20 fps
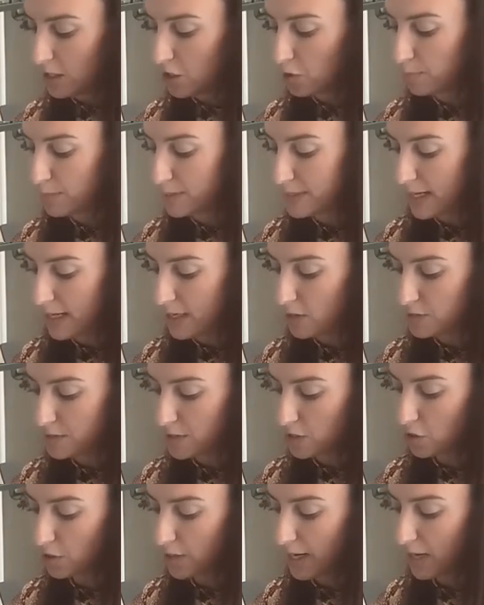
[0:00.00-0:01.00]
and your potatoes
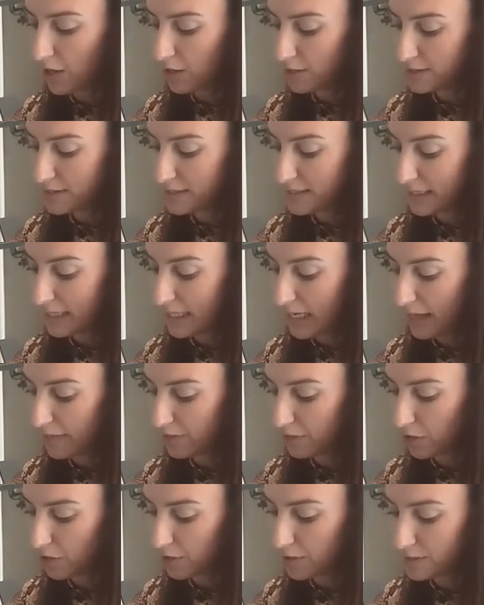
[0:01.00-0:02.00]
and your carrots
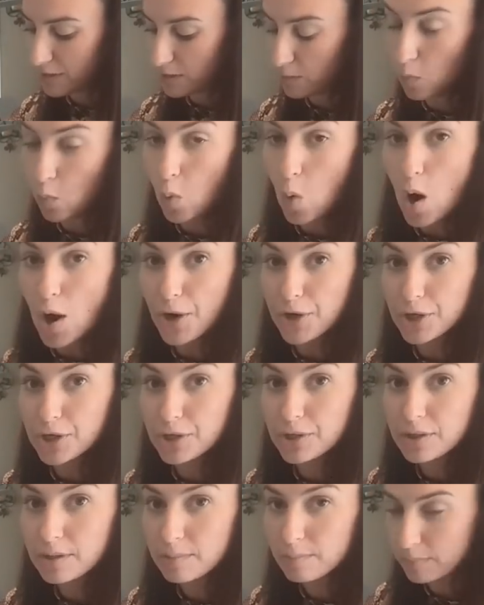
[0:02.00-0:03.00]
together in some
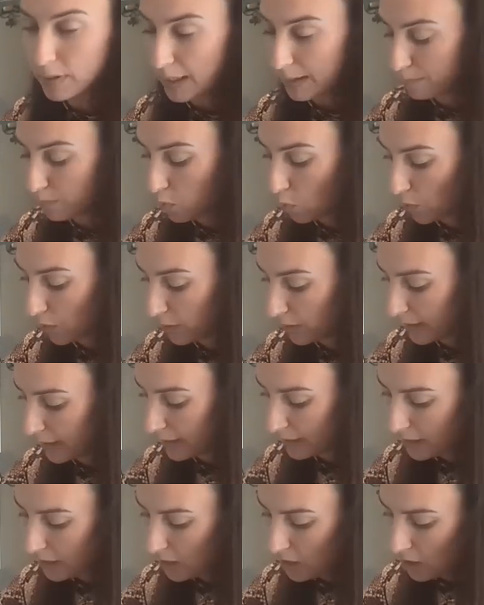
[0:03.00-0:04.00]
water, like boil
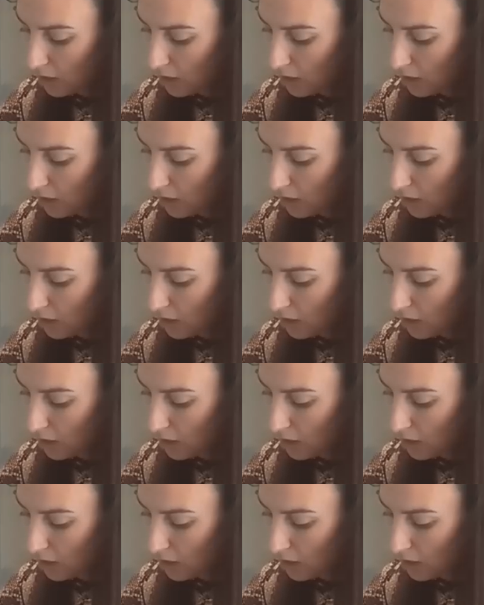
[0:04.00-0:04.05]
it,